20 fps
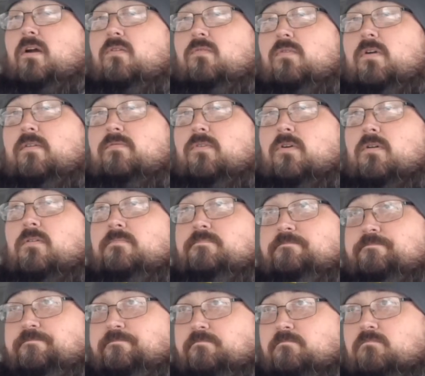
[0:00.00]
a river
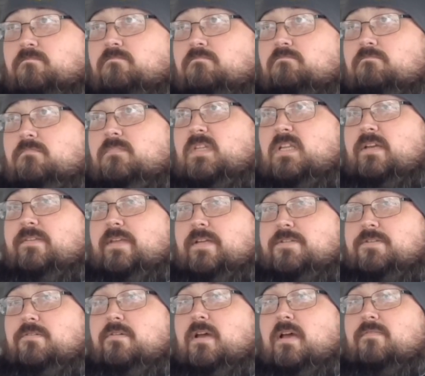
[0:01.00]

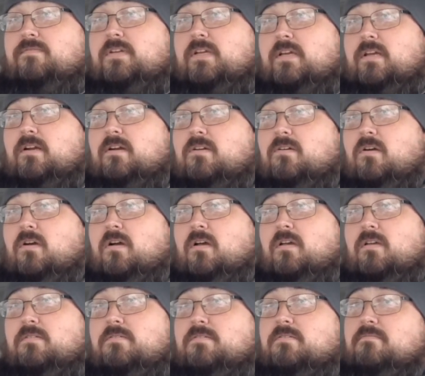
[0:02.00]
that you have to get
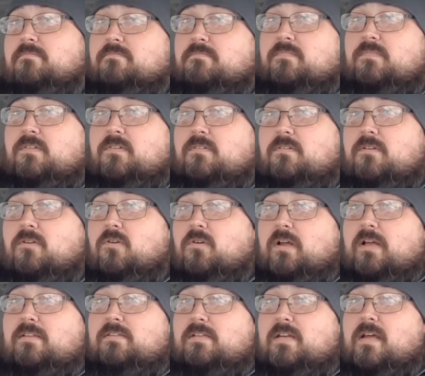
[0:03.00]
across, you're going
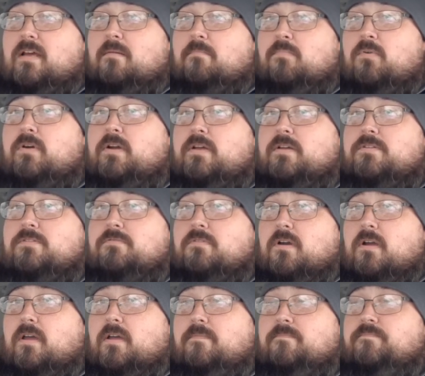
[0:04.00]
to have to take a bridge,
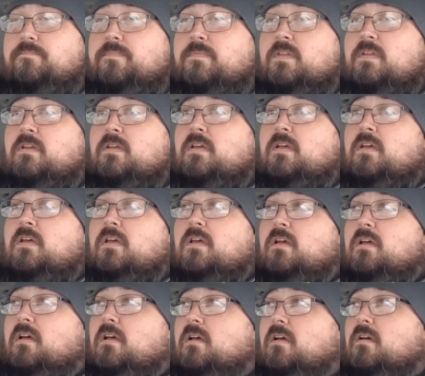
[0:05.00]
right?
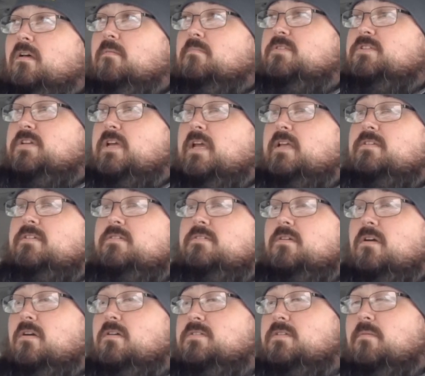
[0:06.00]
Chances
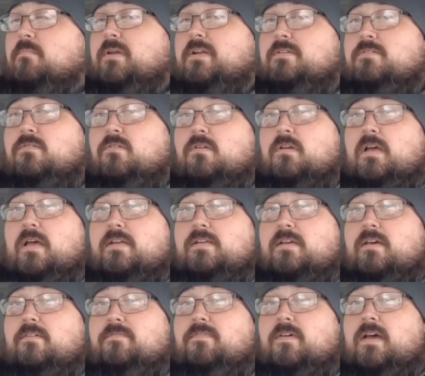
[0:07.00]
are somebody's going to
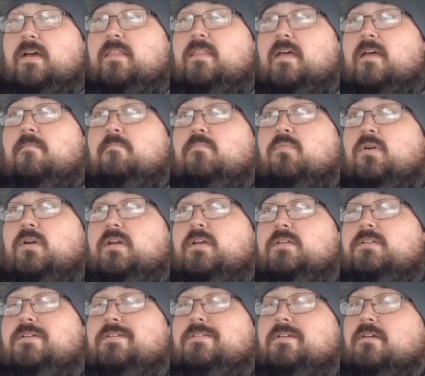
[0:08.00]
identify that
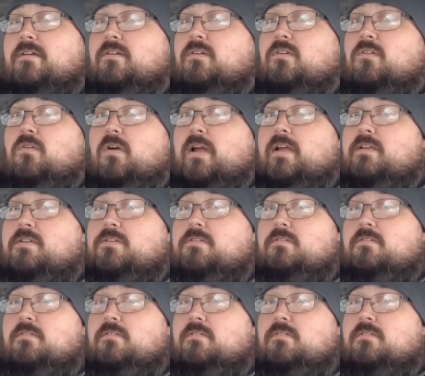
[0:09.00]
bridge as a great